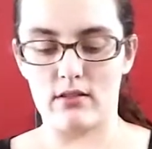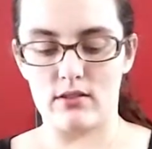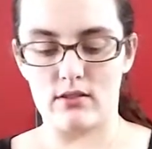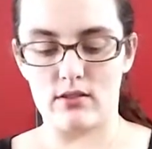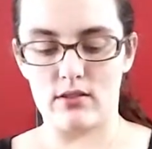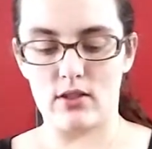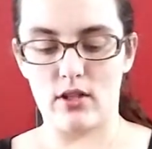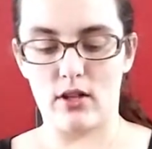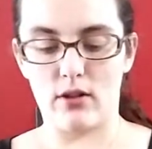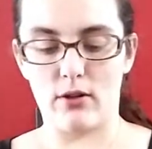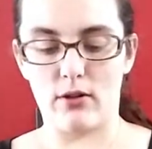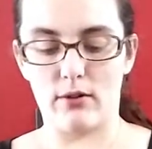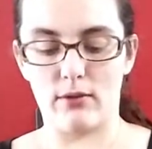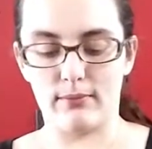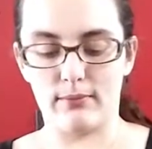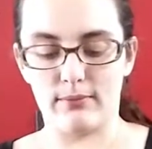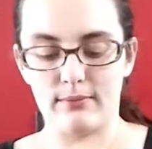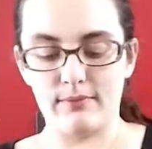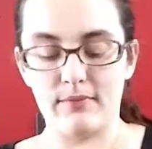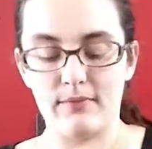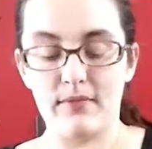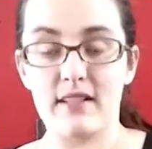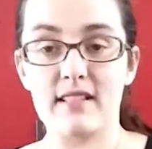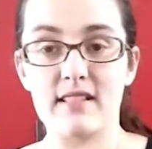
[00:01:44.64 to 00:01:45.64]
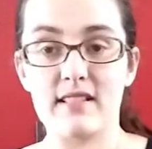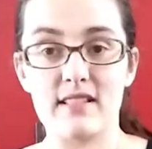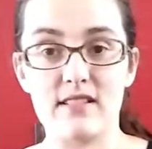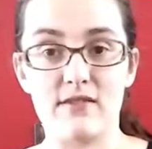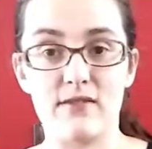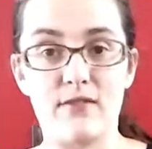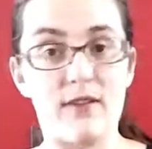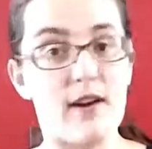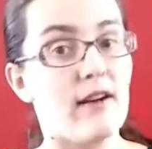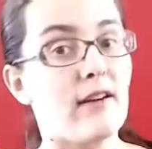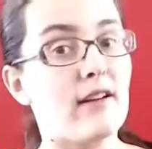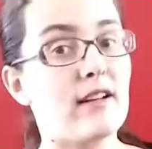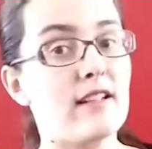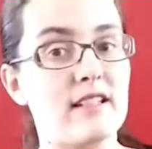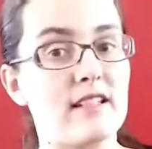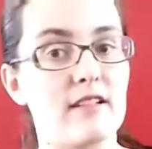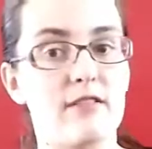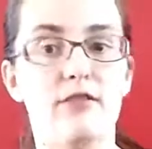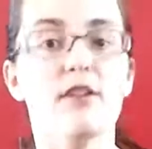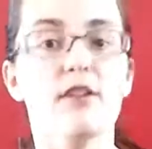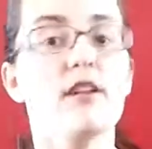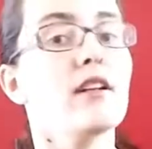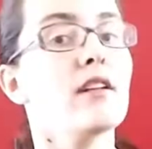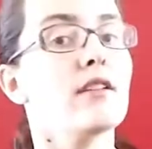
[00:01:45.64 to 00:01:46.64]
So this is very
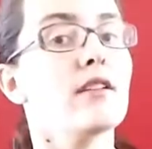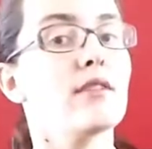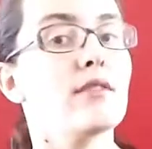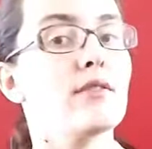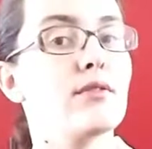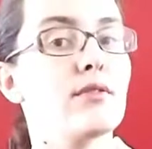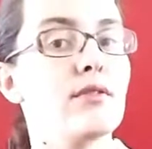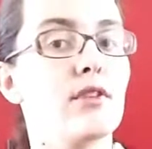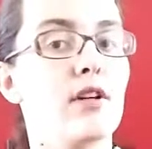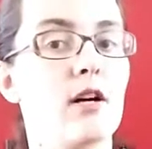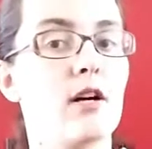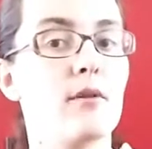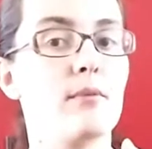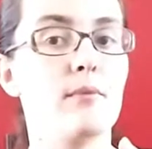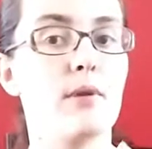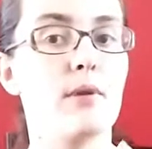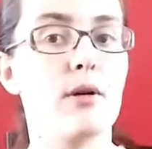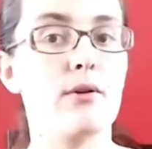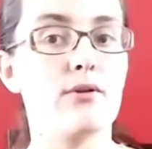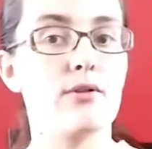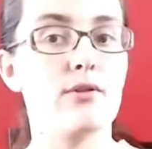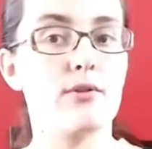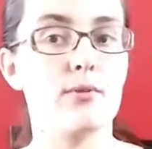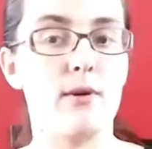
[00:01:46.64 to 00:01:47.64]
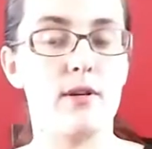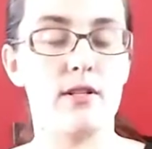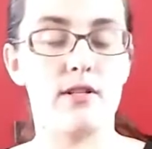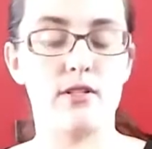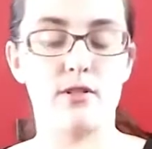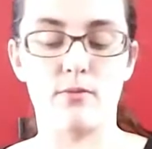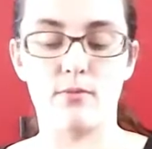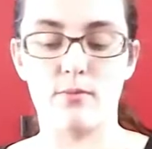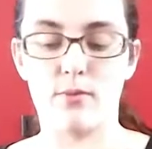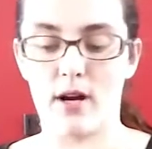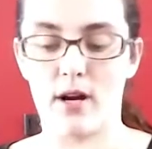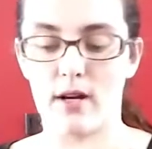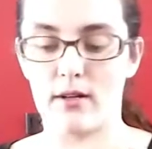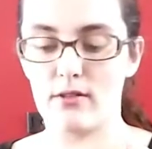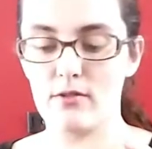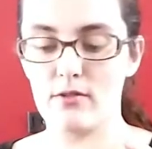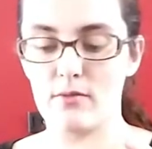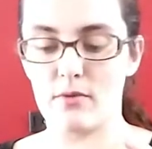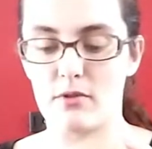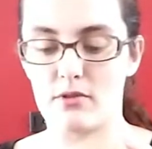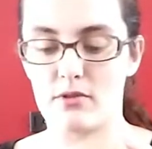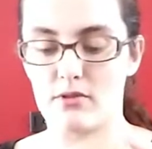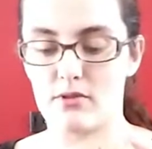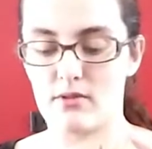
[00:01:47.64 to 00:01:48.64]
different from most Western bridles.